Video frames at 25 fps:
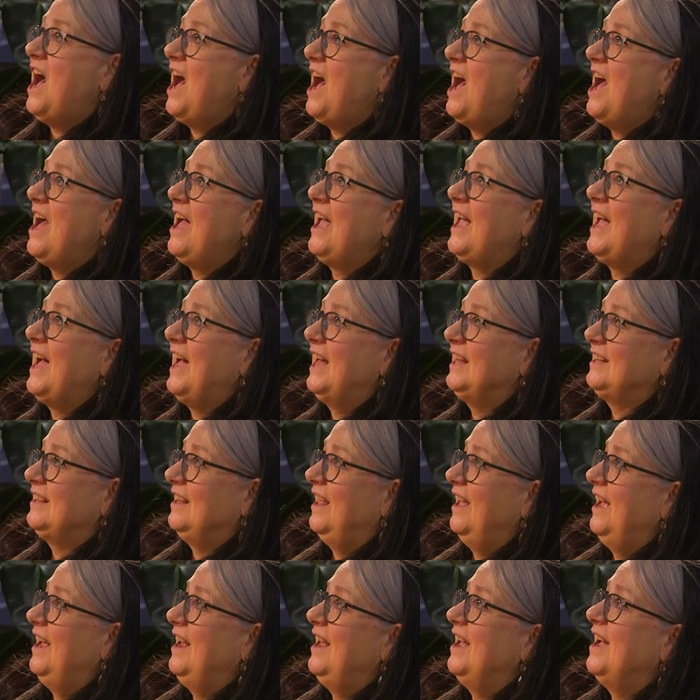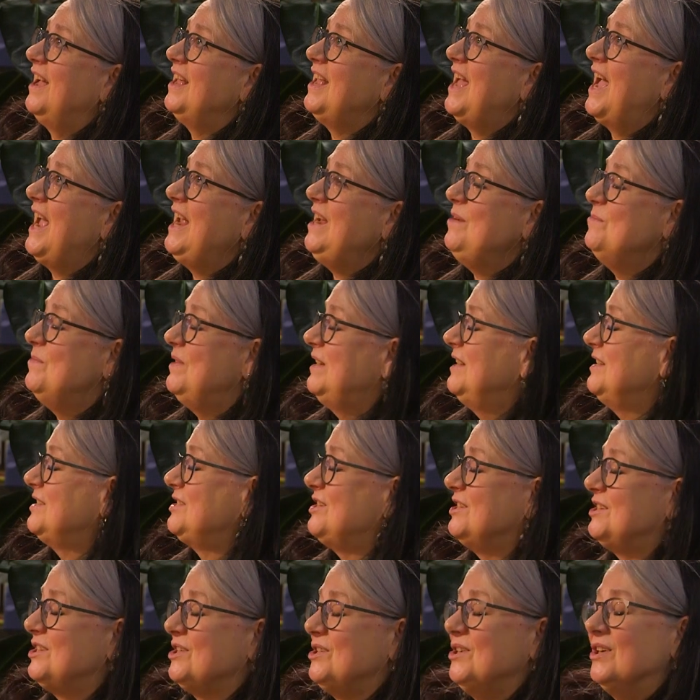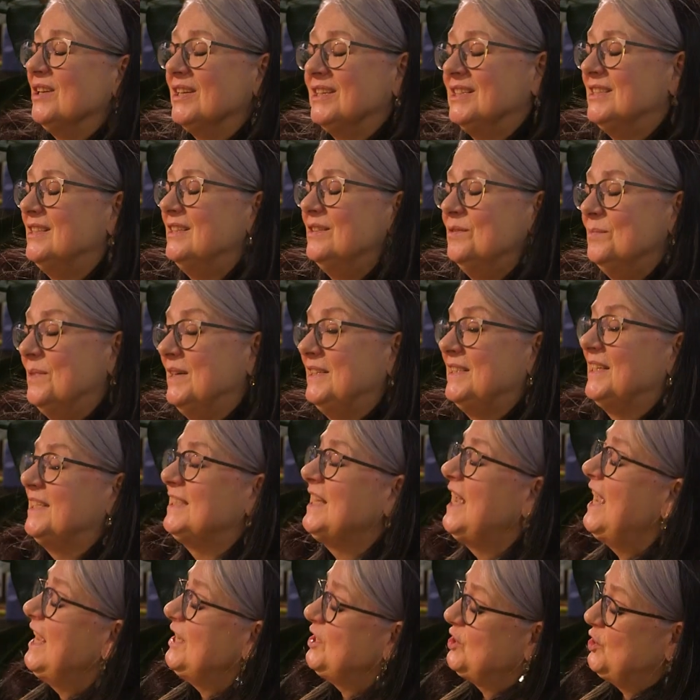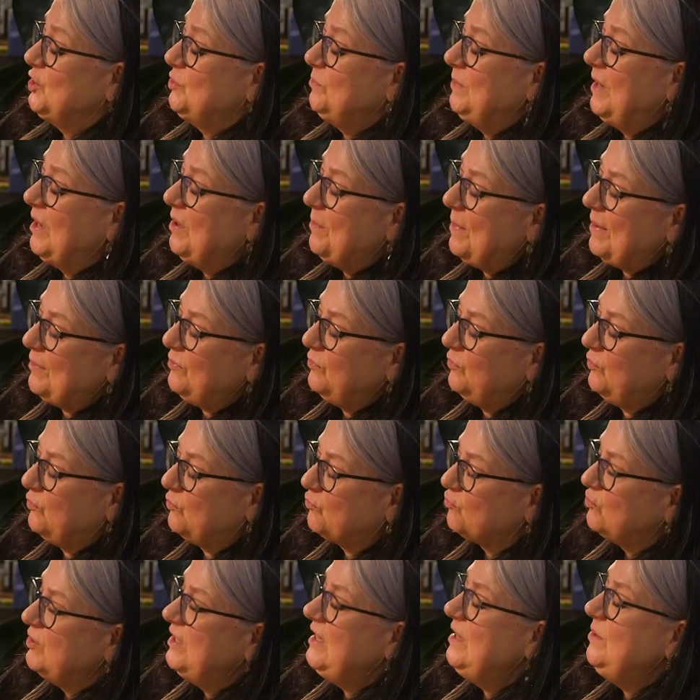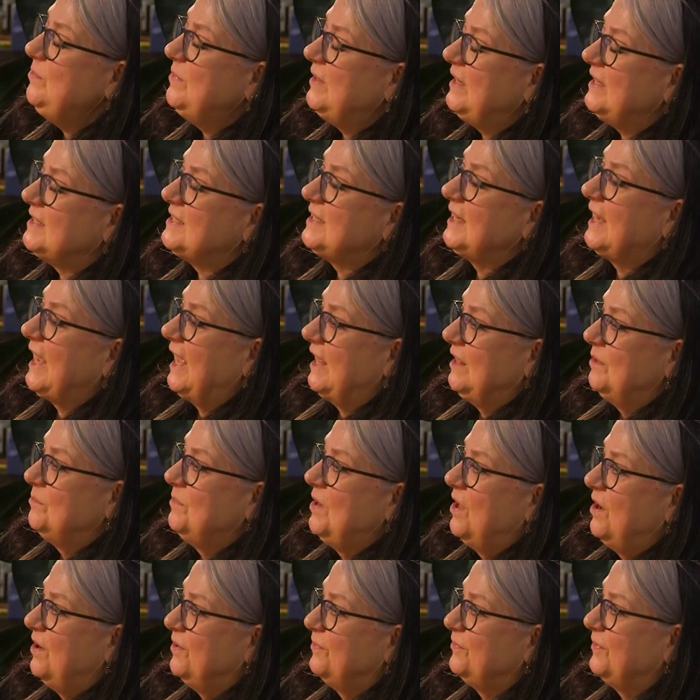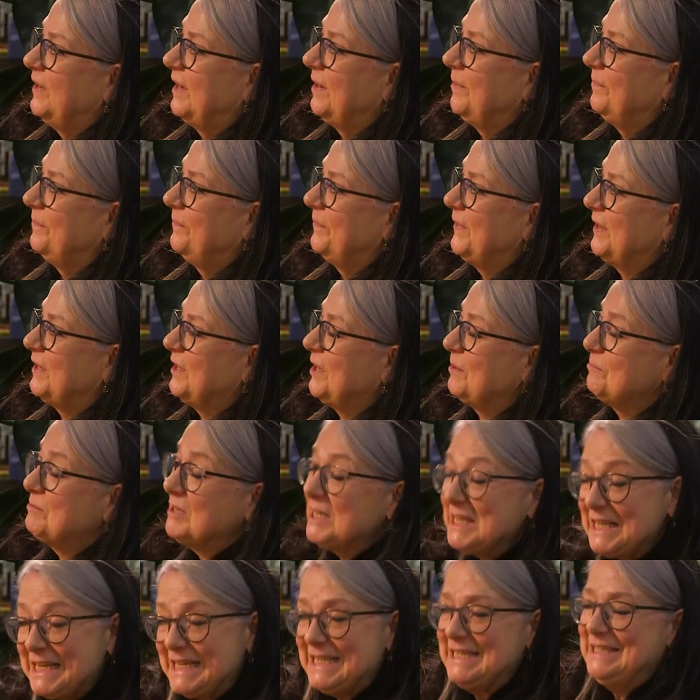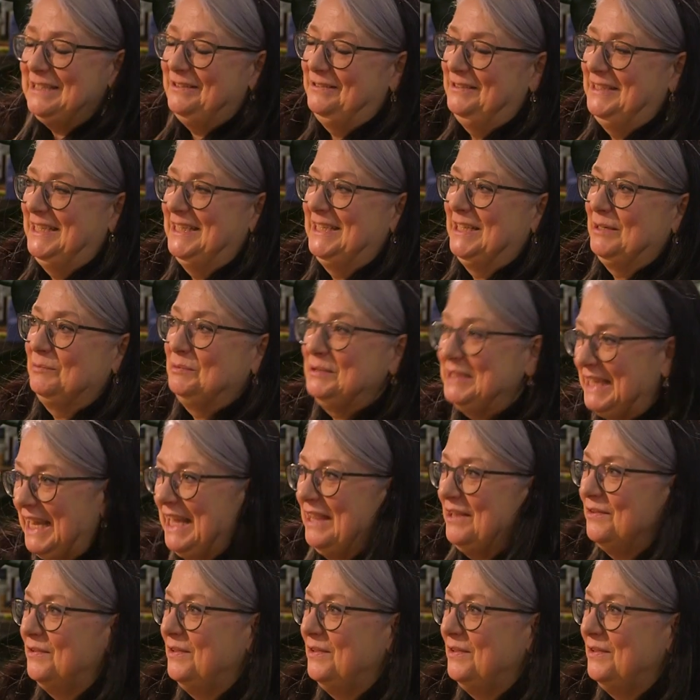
I had like 8 minutes to do. Oh my days. Took me about 3 minutes to get them laughing. I thought, I'm going to get there in the end. I will get